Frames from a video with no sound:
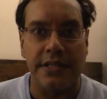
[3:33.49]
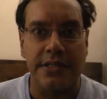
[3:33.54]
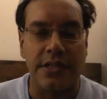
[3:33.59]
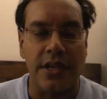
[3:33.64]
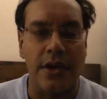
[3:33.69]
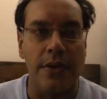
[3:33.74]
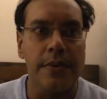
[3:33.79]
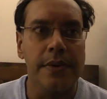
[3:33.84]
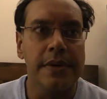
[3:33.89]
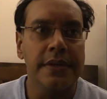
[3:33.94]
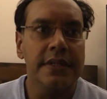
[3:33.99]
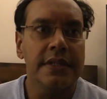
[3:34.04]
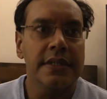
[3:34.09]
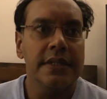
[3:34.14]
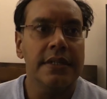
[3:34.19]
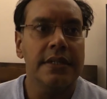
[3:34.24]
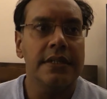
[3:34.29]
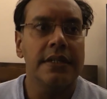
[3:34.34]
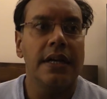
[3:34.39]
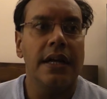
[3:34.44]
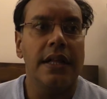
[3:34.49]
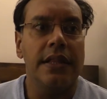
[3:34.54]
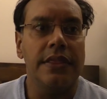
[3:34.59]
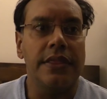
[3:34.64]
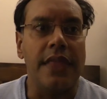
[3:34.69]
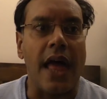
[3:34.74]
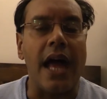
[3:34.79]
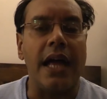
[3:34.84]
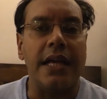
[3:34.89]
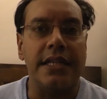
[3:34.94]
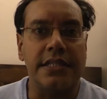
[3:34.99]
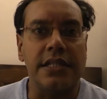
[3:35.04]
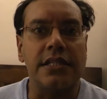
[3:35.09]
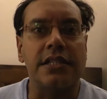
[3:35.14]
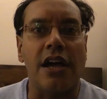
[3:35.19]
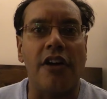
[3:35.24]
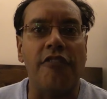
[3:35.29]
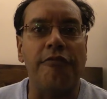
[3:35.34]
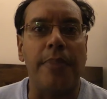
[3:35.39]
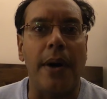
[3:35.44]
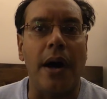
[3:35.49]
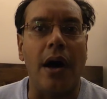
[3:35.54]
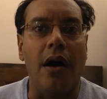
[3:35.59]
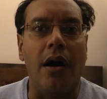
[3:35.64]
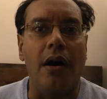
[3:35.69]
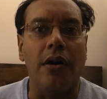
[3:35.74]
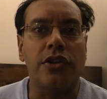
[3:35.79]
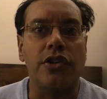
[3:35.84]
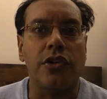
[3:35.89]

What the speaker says: So that is the tough part,